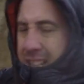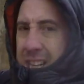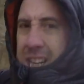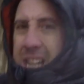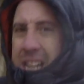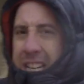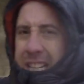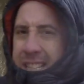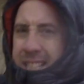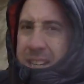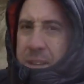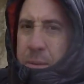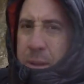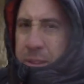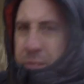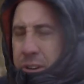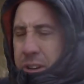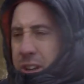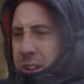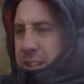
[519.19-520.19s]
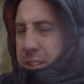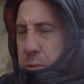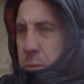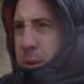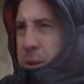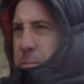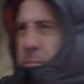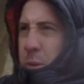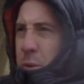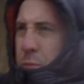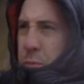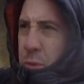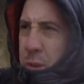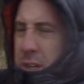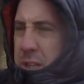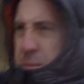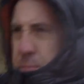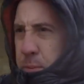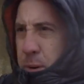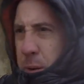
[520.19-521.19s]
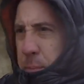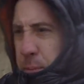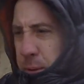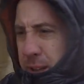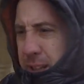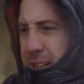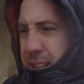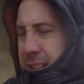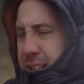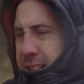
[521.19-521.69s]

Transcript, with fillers: uh, see whether or not this wind muff works properly